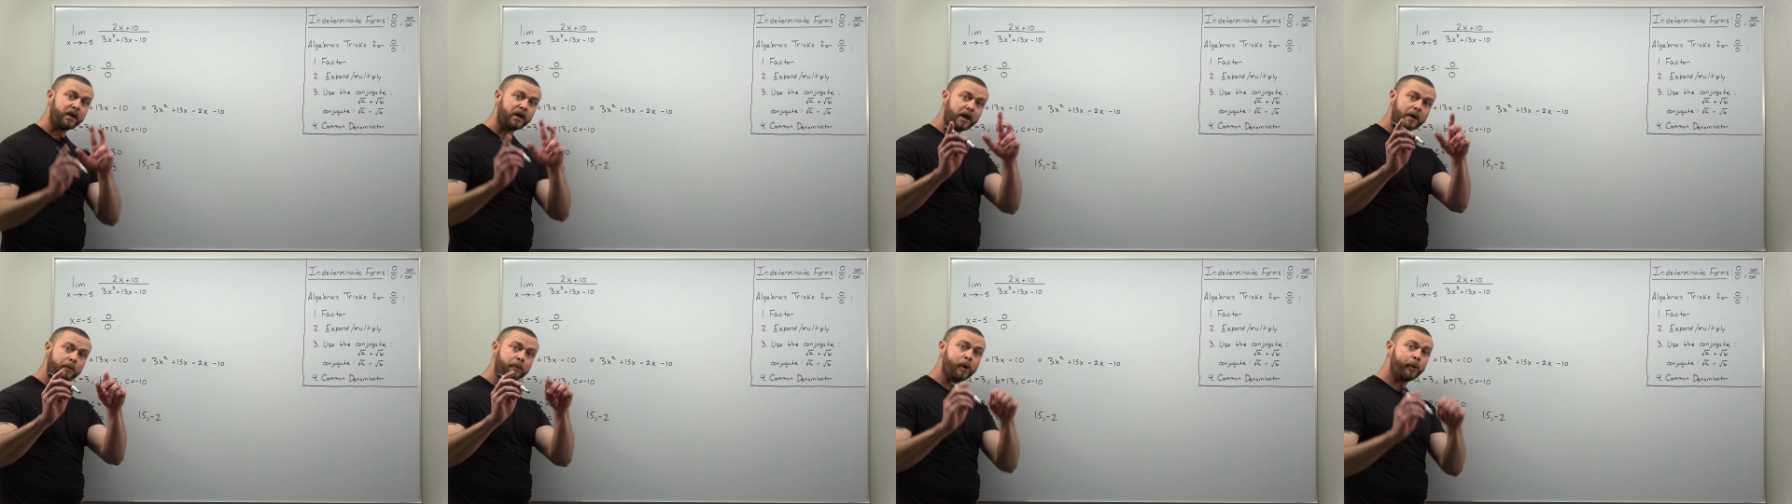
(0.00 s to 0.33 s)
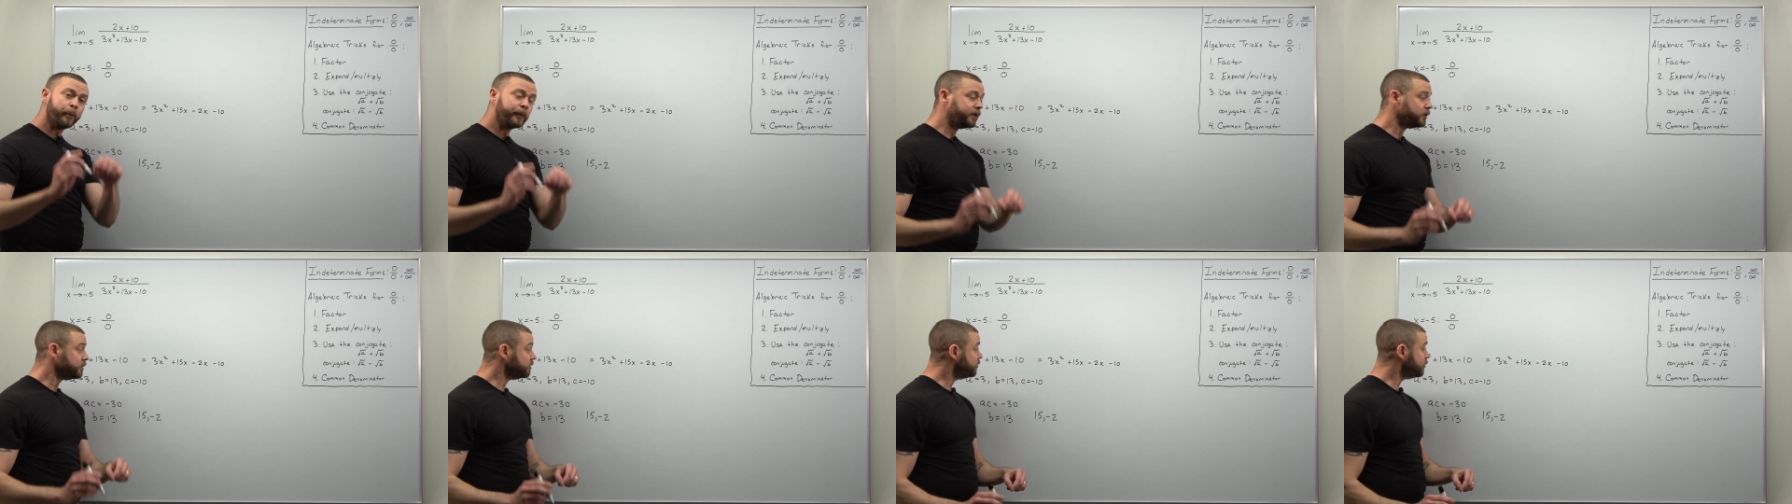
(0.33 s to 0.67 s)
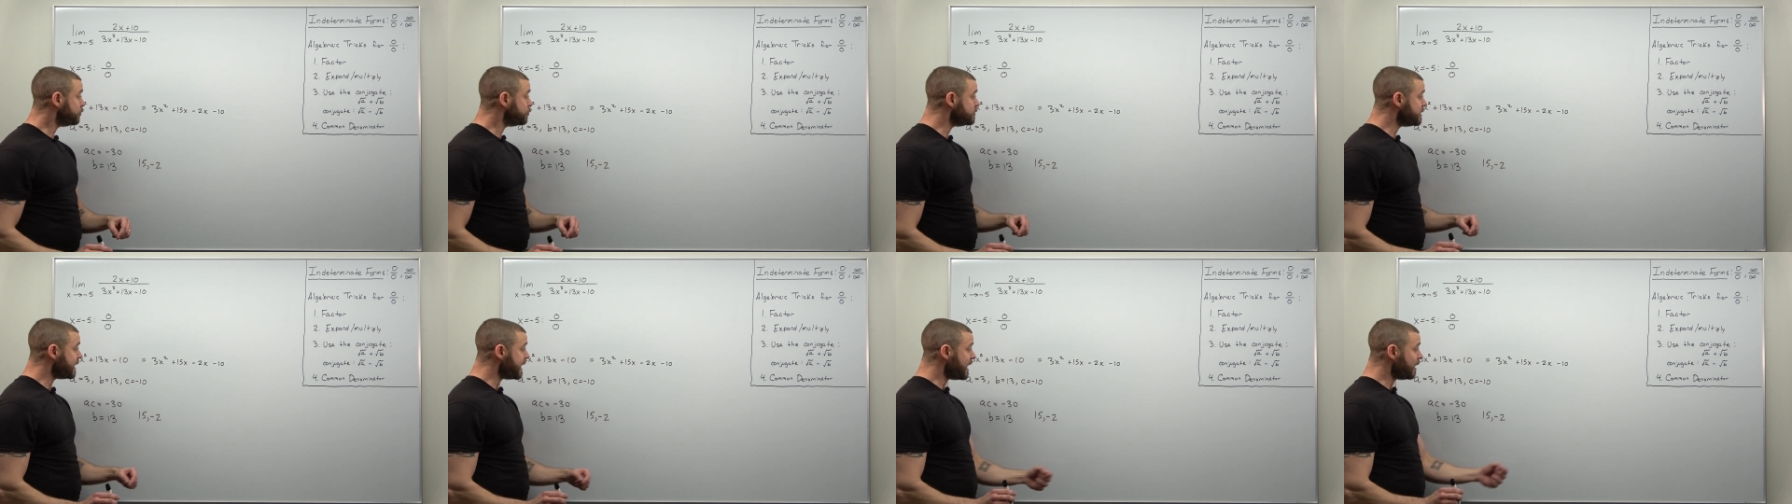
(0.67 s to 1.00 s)
And what we
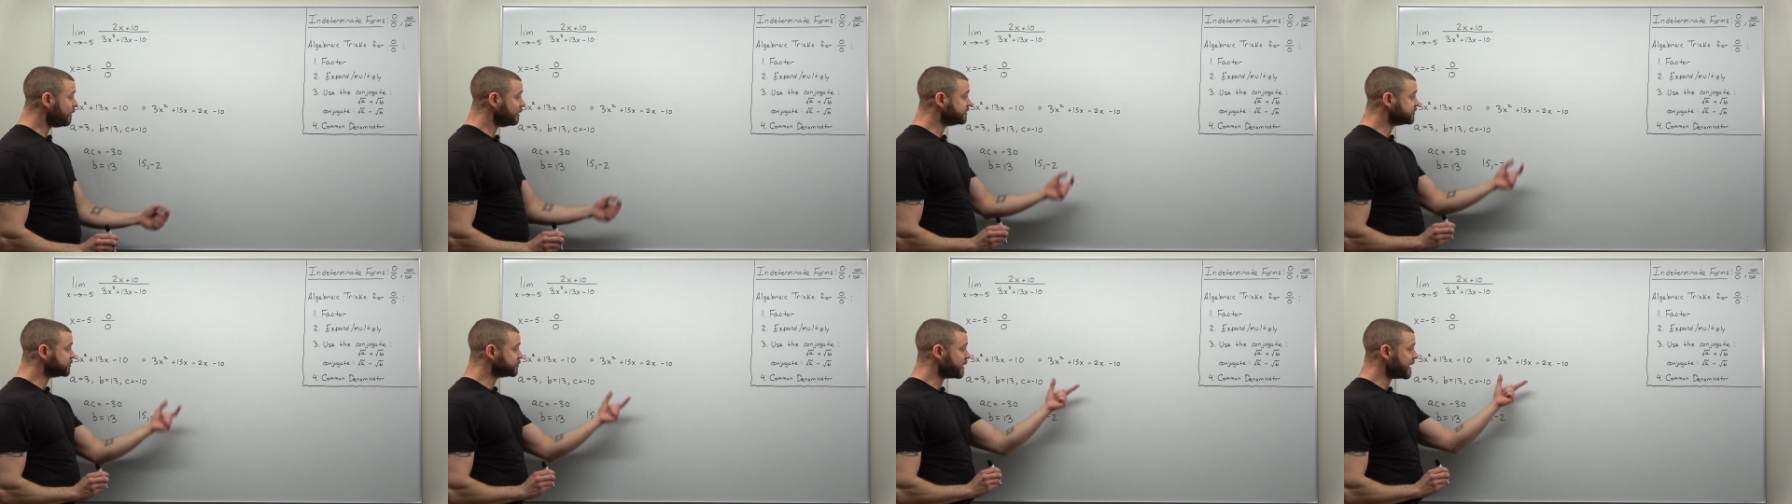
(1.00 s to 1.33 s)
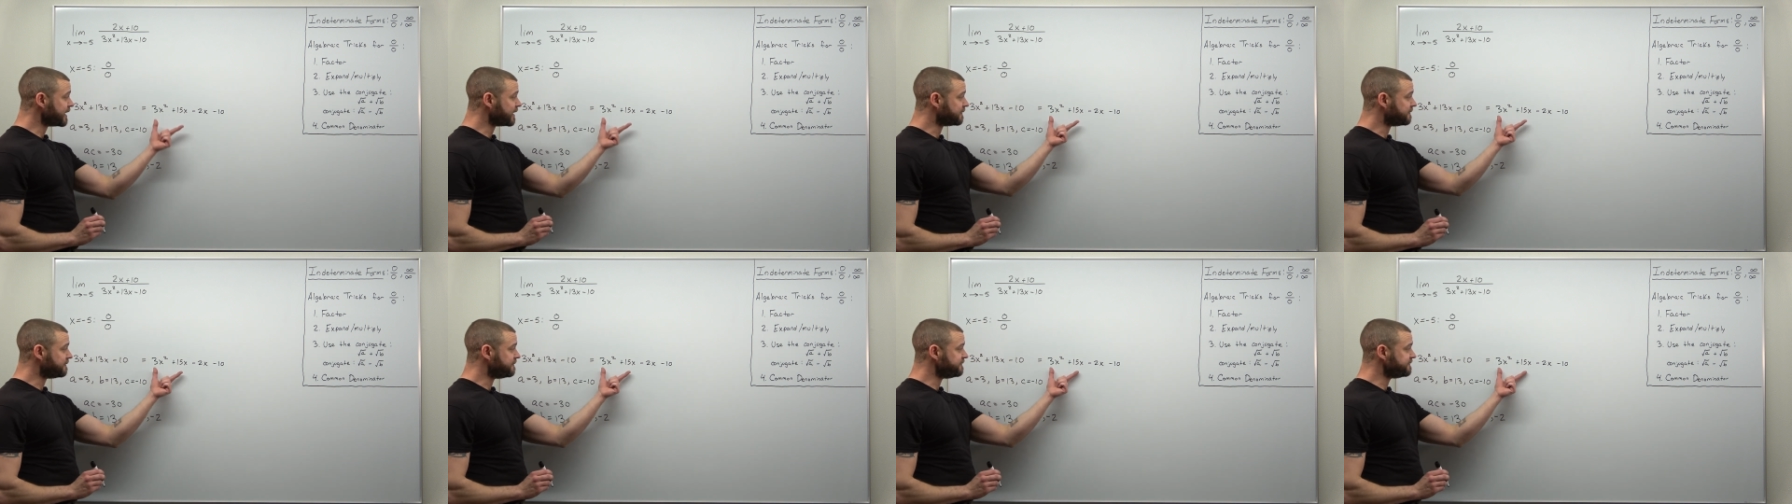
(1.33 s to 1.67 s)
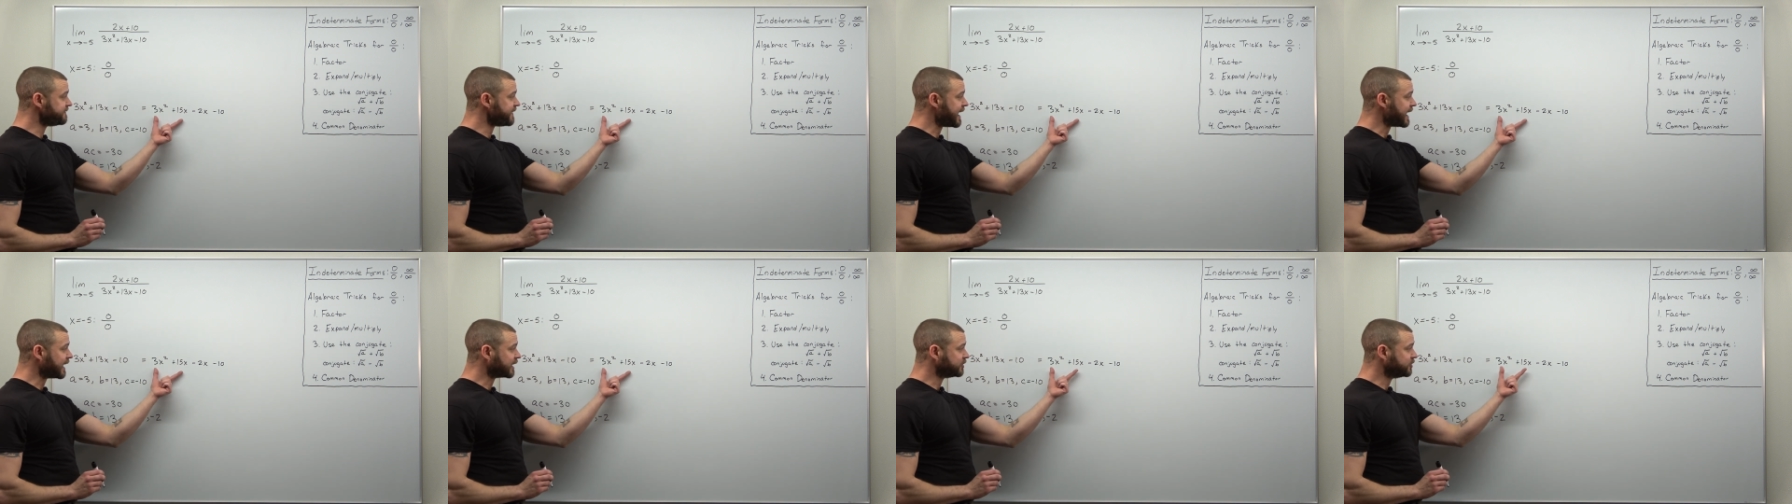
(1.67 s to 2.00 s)
do now is try to
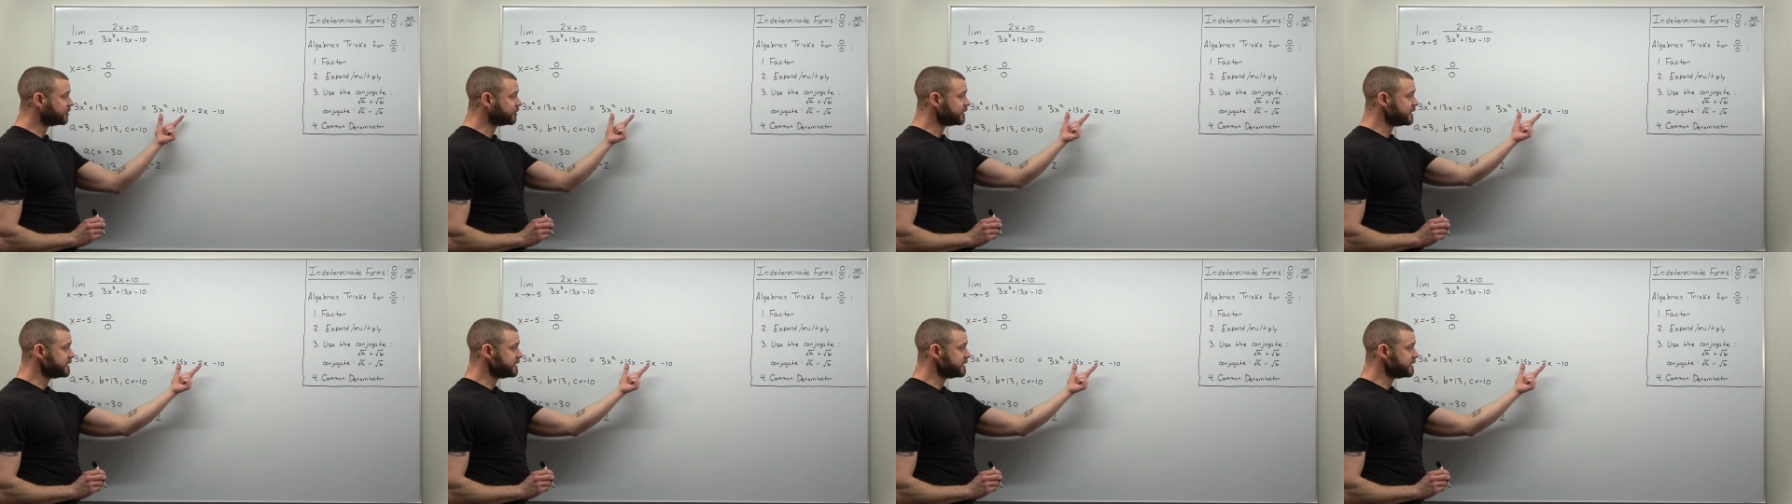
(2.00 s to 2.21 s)
factor